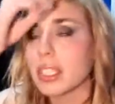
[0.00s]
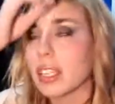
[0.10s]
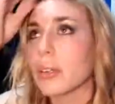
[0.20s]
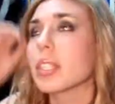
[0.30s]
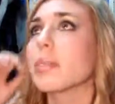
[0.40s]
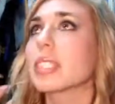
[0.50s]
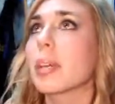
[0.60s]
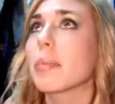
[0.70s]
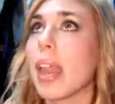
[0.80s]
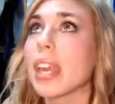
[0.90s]
not only was
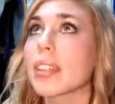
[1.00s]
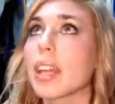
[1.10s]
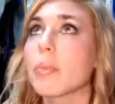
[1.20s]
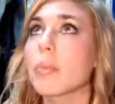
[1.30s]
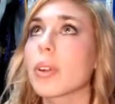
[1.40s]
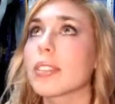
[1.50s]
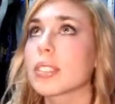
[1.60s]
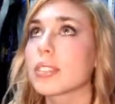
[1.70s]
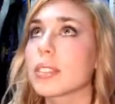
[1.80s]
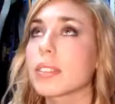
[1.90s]
I paying a lot more, I
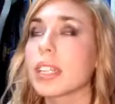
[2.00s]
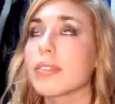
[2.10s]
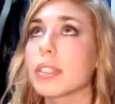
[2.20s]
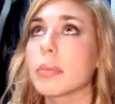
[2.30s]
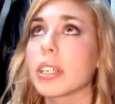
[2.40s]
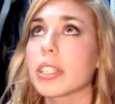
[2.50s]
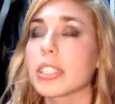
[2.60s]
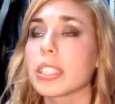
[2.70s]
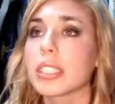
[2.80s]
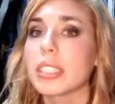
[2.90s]
was also getting free
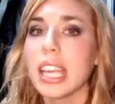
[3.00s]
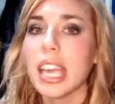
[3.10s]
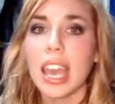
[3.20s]
brushes